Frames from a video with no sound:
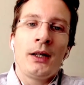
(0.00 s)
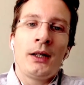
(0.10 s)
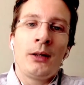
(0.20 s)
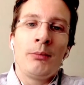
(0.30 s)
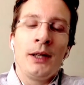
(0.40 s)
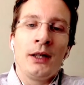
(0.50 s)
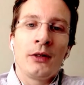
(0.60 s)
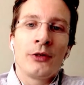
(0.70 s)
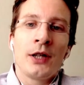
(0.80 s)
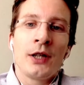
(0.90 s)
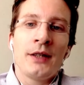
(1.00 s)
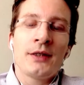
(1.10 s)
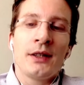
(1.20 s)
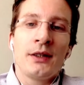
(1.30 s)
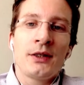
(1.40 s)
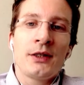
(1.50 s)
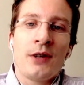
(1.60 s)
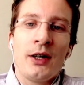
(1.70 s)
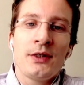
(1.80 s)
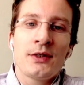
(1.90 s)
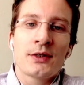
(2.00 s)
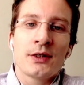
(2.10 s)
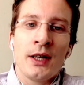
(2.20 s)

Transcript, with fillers: um, it'll realize that this device,